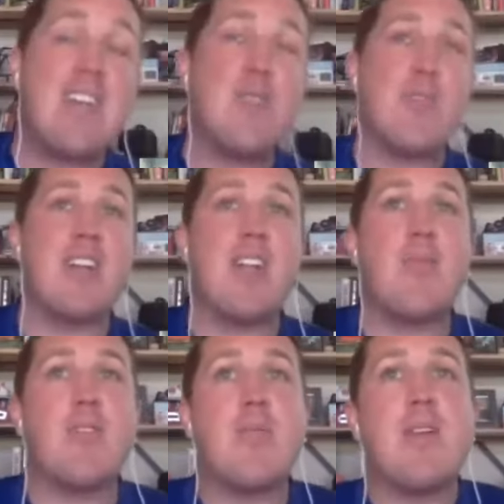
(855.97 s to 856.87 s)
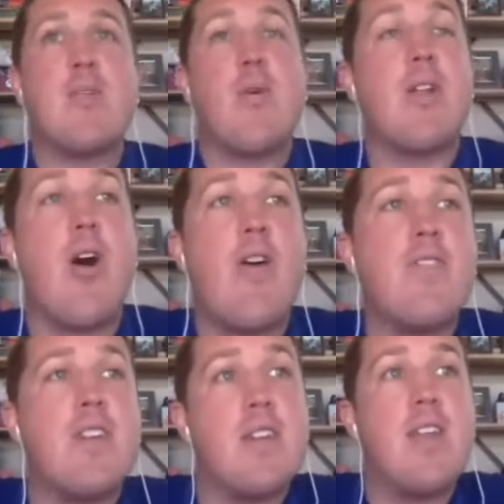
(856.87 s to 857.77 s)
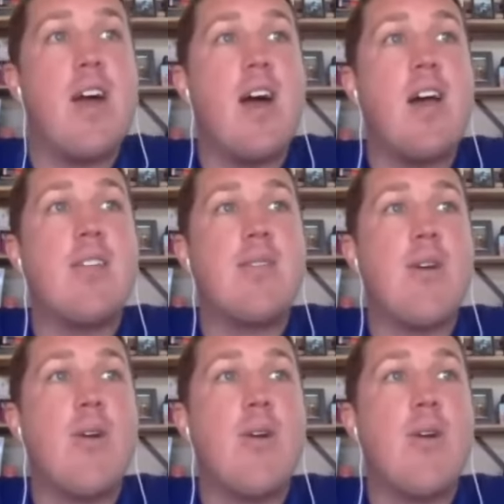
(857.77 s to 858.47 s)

does bring it up to me quite often. So